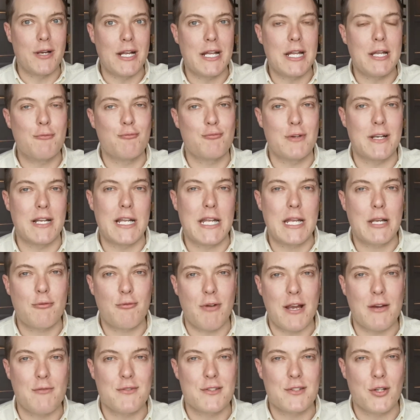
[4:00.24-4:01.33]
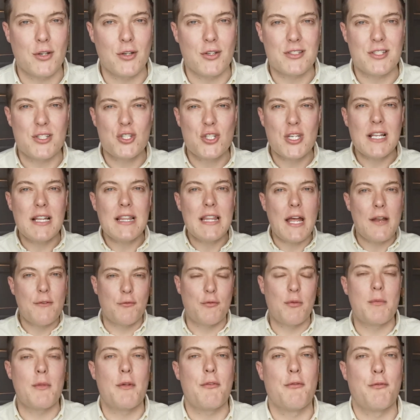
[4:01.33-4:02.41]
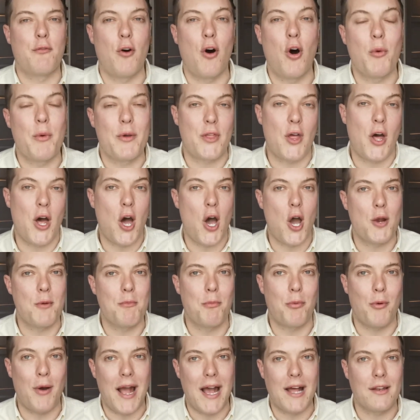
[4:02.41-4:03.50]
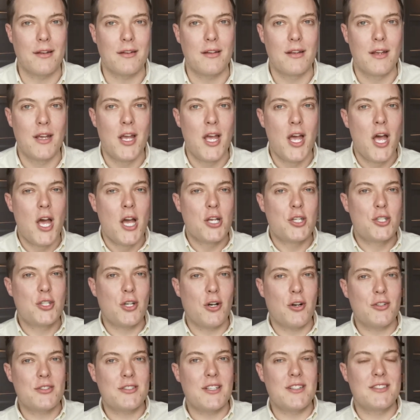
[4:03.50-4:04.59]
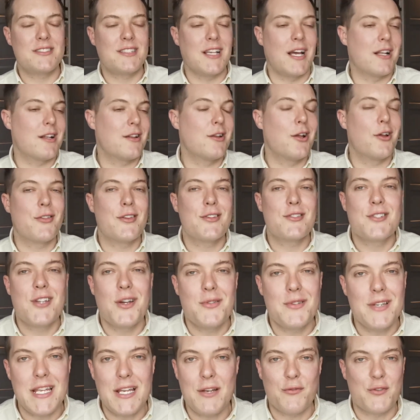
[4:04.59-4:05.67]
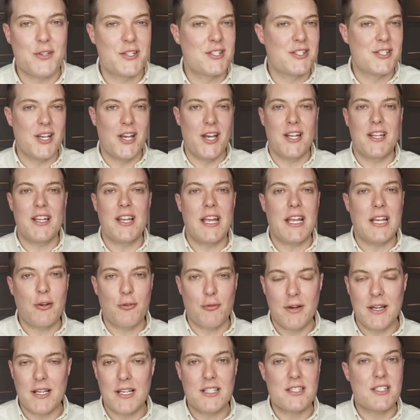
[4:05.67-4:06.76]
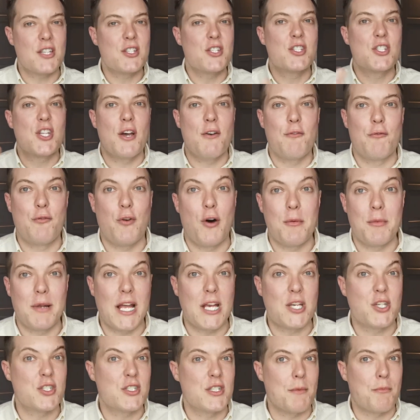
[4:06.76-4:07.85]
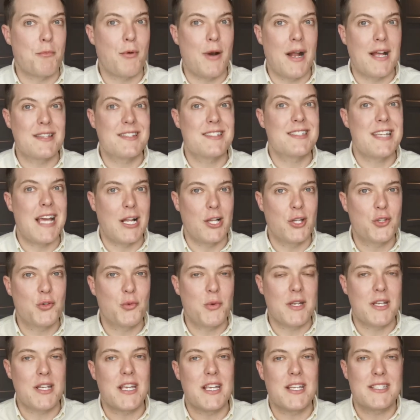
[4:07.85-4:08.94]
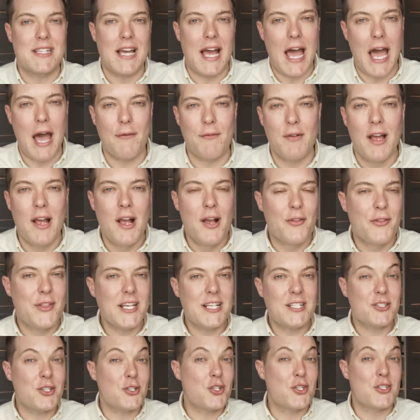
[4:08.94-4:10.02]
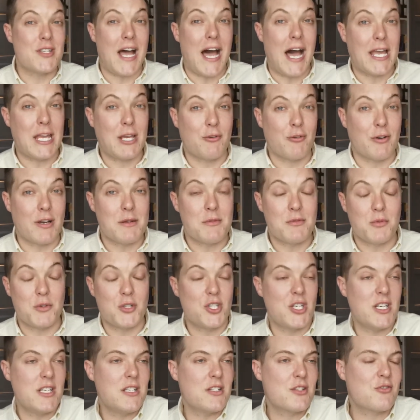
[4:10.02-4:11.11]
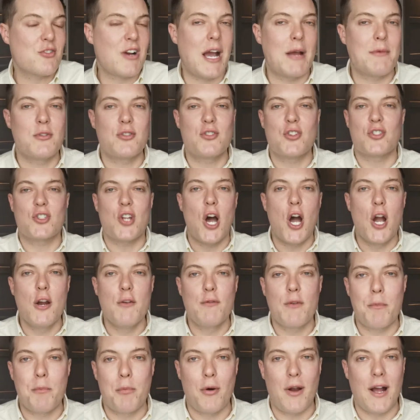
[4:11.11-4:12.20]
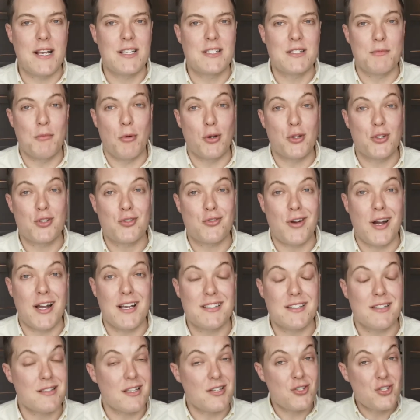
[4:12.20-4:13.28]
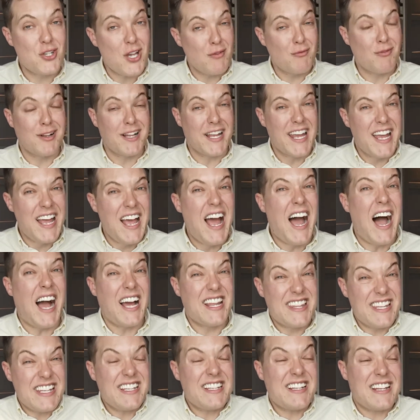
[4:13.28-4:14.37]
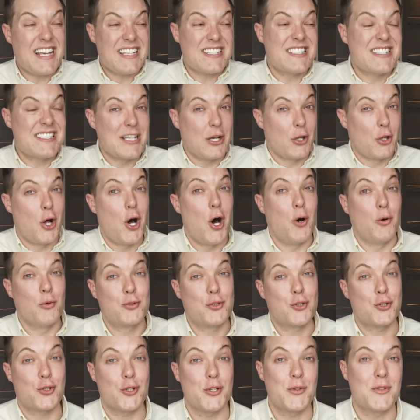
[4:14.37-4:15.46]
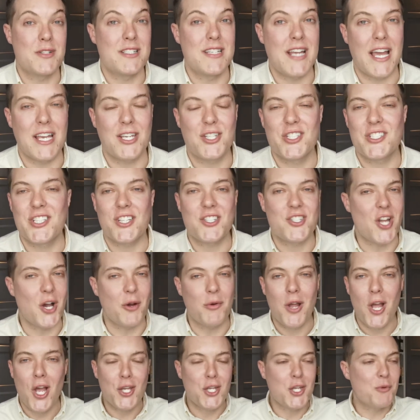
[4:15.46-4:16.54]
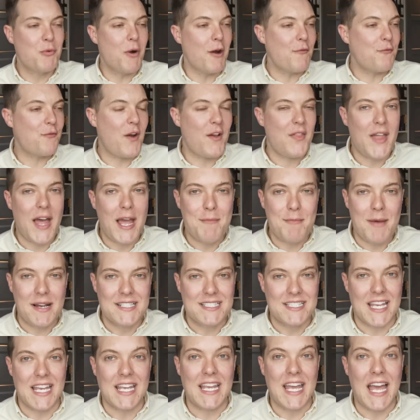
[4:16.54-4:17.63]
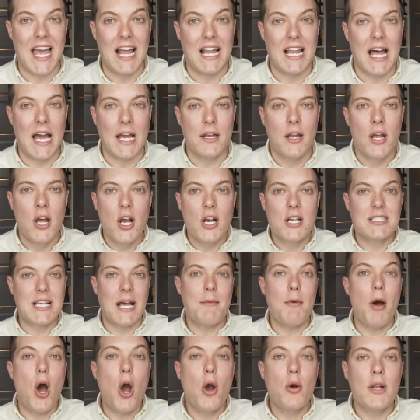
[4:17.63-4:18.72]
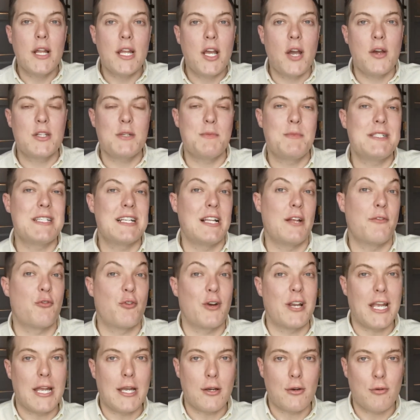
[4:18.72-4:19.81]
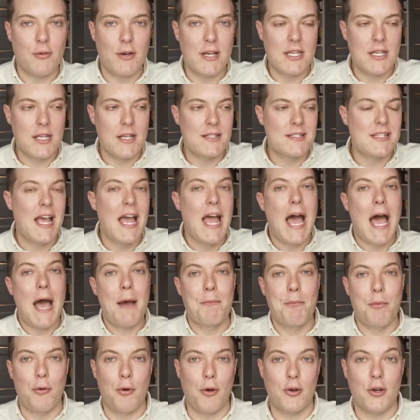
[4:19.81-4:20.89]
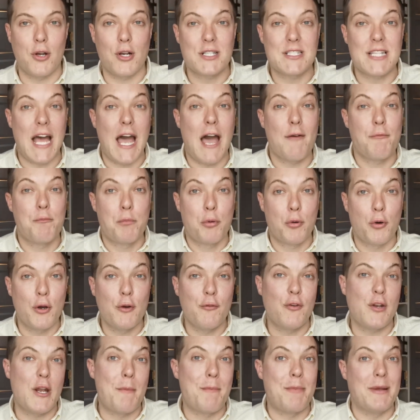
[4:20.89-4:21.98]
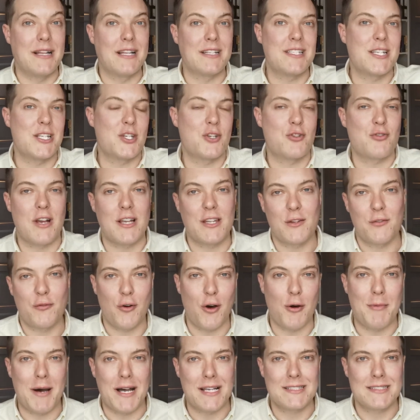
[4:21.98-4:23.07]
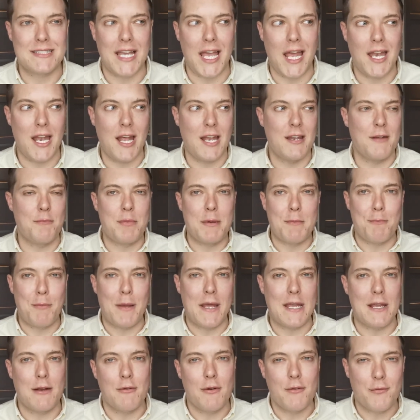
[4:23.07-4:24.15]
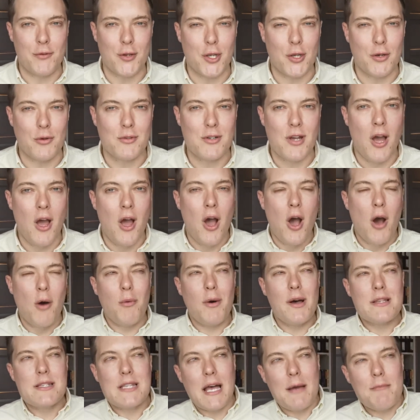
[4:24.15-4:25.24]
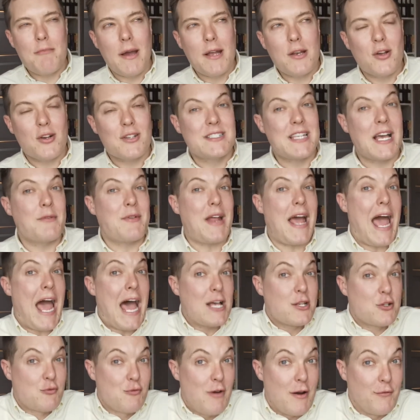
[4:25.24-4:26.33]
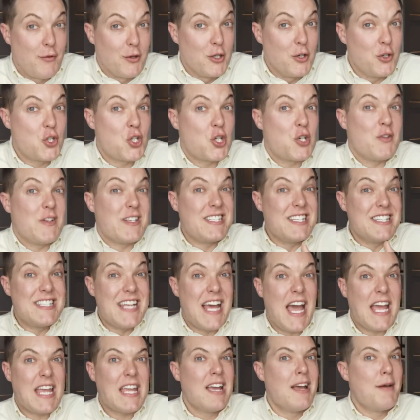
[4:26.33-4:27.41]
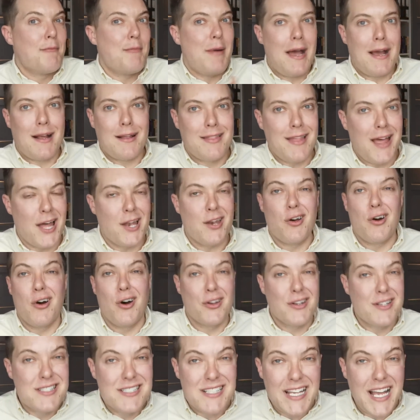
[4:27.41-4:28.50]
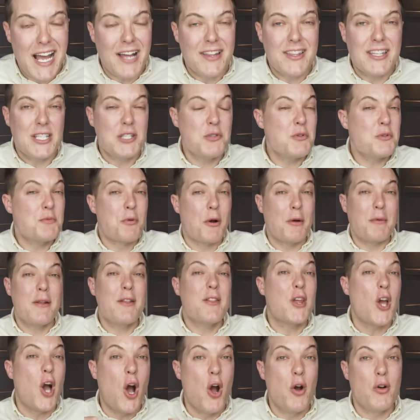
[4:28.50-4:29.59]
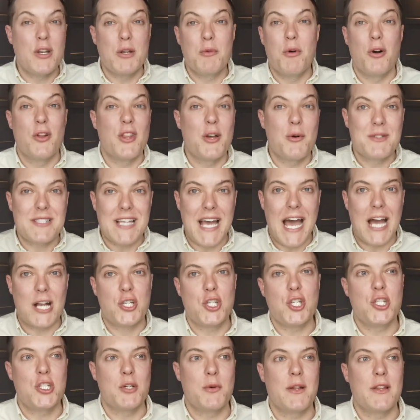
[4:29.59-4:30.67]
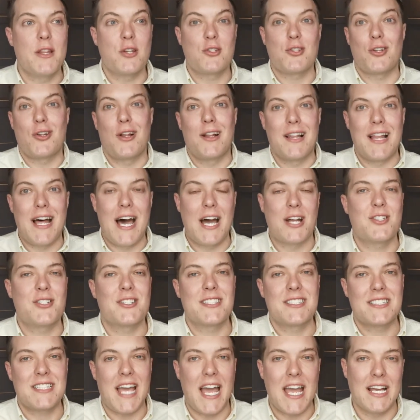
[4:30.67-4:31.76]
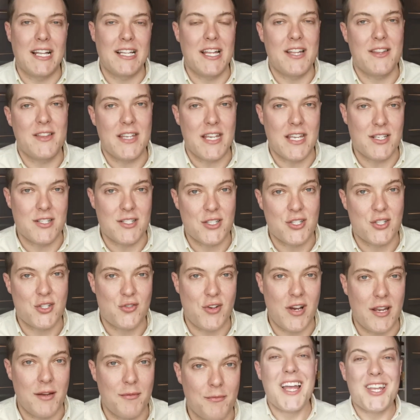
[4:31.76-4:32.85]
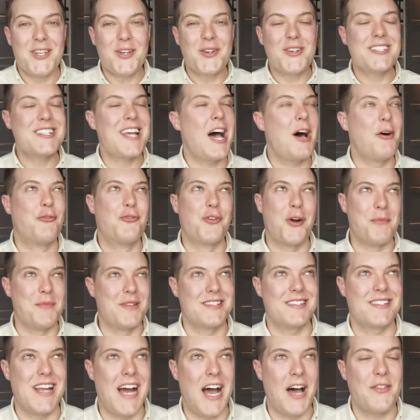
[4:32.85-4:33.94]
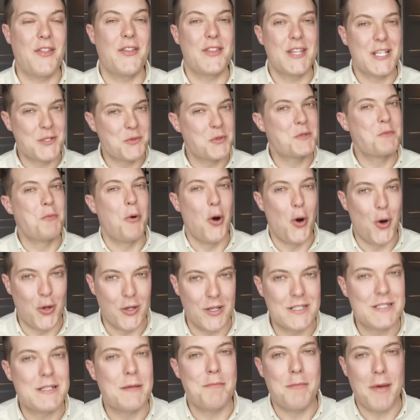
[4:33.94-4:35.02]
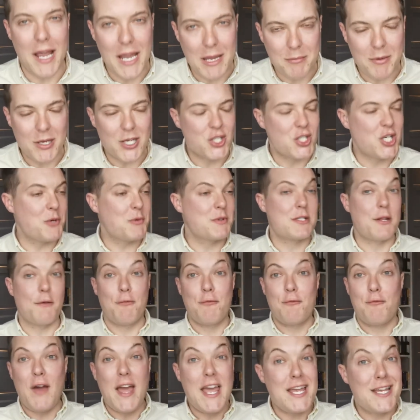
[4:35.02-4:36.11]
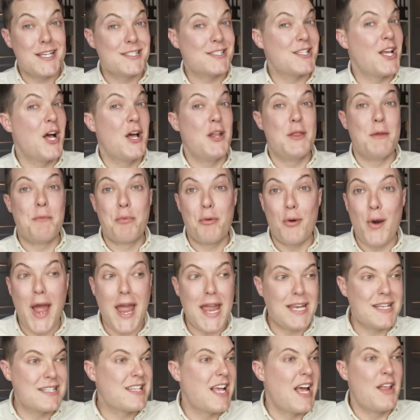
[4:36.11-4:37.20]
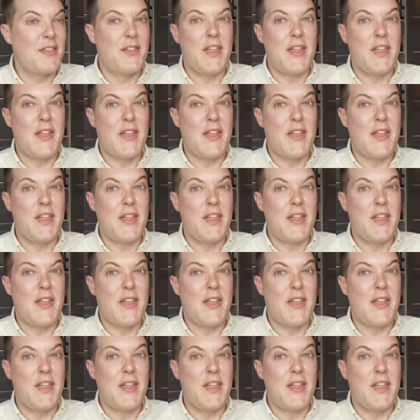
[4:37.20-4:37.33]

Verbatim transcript: really, really great results. And she led from the fore with her own brand. She also said, look, there's no need for certain ingredients and certain formulas formulations that brands tell us we need to have. Things such as eye creams, which she described as just overpriced moisturizers. And generally, I think that still holds true today. She said, no, you won't find that in my skincare line because I'm only going to be delivering ingredients and products that have proven ability to transform our skin and have been peer reviewed. Whilst that might not sound as revolutionary today, back then, honestly, I think she was probably the only one that was actually doing this on a large scale in the industry. You could tell from the start that this was Paula's baby. She was the face, the brains,